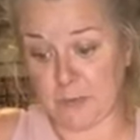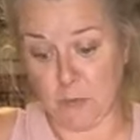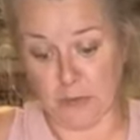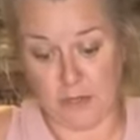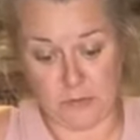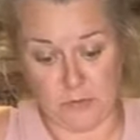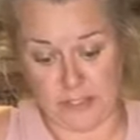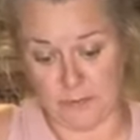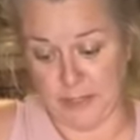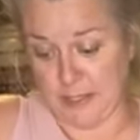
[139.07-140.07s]
up this poor girl's
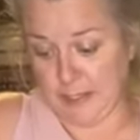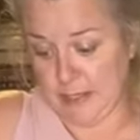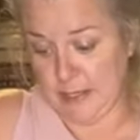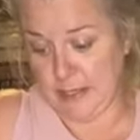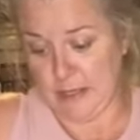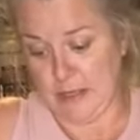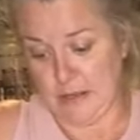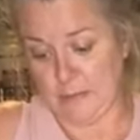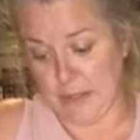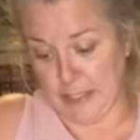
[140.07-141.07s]
recipe,
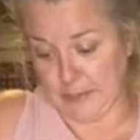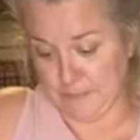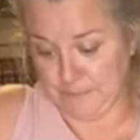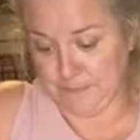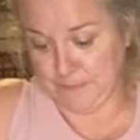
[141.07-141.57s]
but